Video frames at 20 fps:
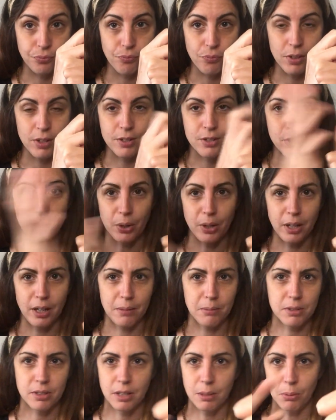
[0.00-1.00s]
Sorry,
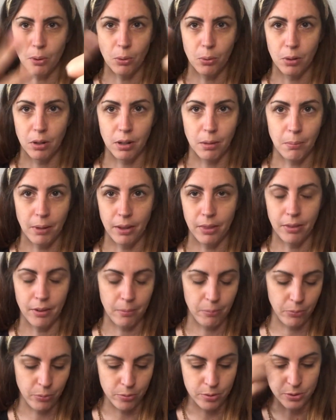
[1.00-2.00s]
I just keep holding up my
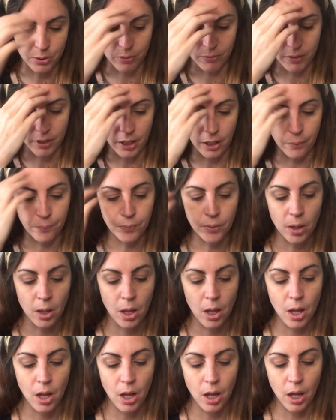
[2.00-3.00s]
thumb through this whole video.
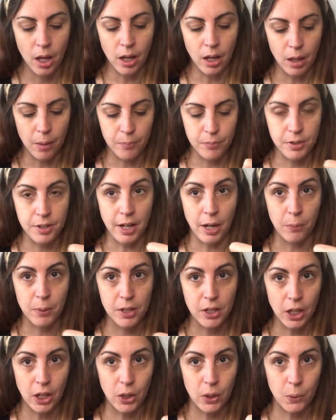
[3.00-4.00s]
Now we
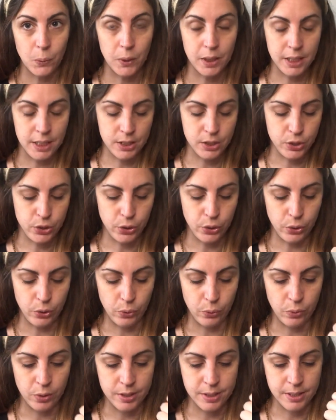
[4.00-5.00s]
go
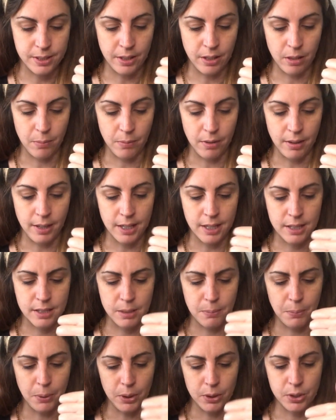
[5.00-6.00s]
into this thumb like
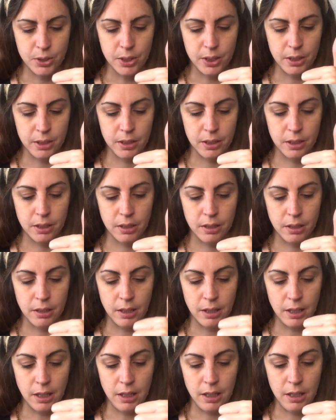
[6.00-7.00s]
it's a person
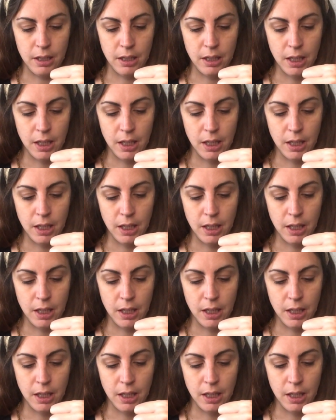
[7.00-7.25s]
again.